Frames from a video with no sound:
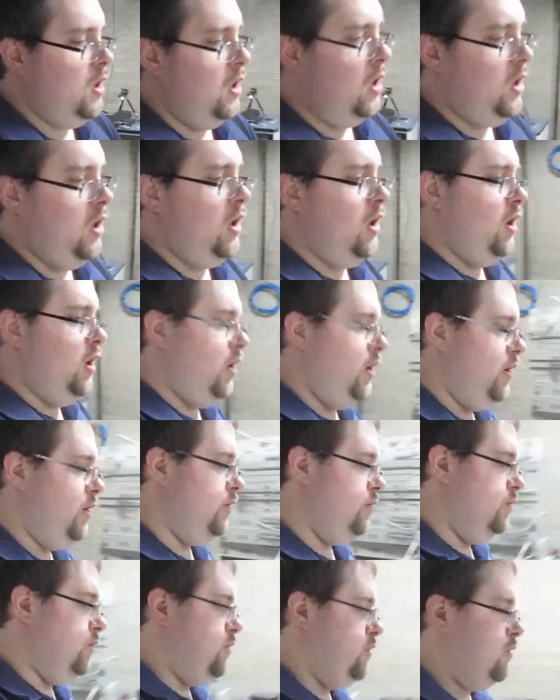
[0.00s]

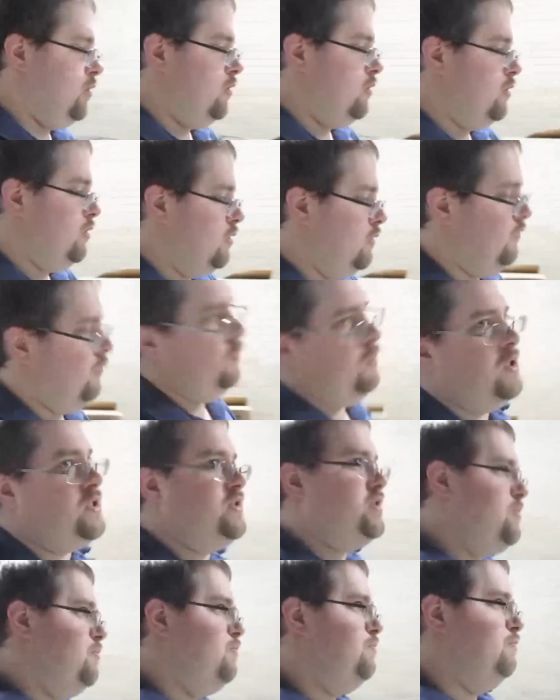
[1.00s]
If you
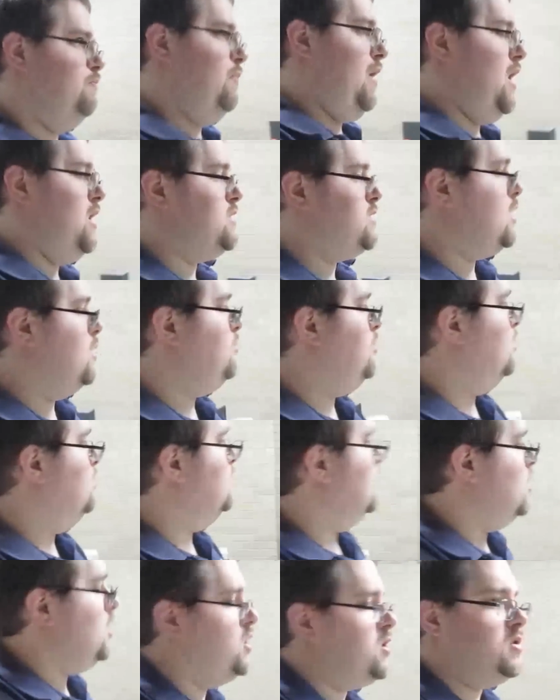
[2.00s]
watch the past couple of
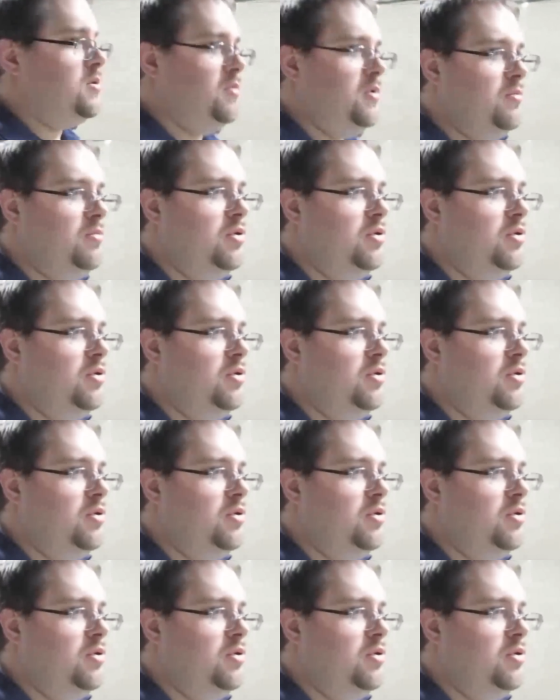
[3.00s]
vlogs, I've been